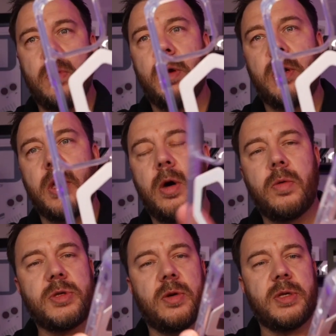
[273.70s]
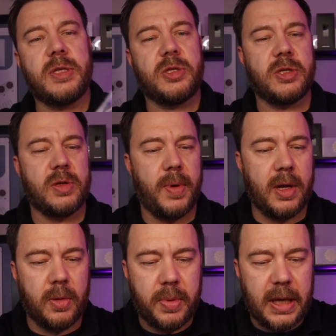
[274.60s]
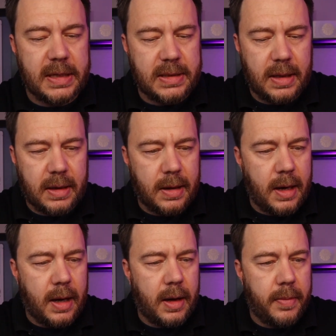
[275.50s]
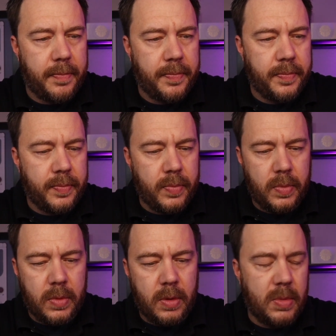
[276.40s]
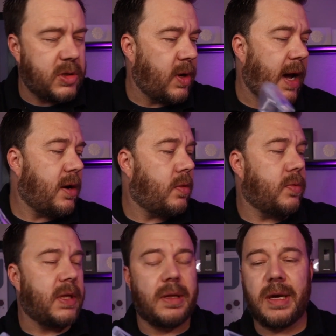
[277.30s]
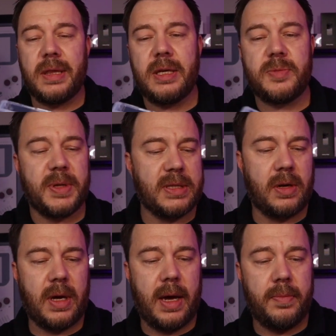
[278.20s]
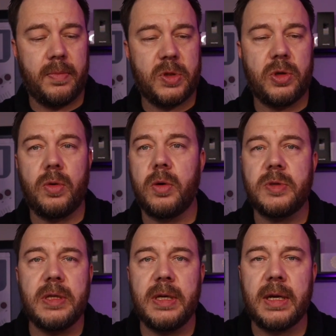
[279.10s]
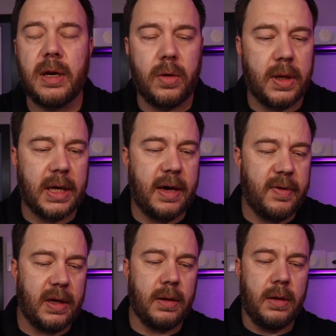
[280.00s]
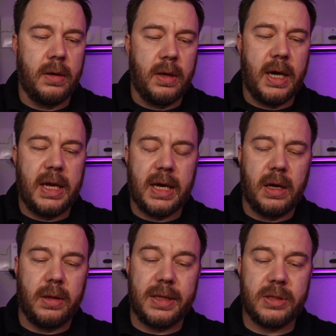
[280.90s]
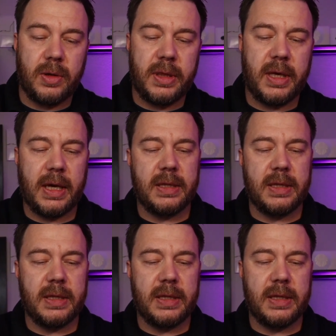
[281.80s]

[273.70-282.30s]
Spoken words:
There you go. So this is just a regular plastic material. I don't really like these because I'm too OCD and I don't like having any kind of lint or anything get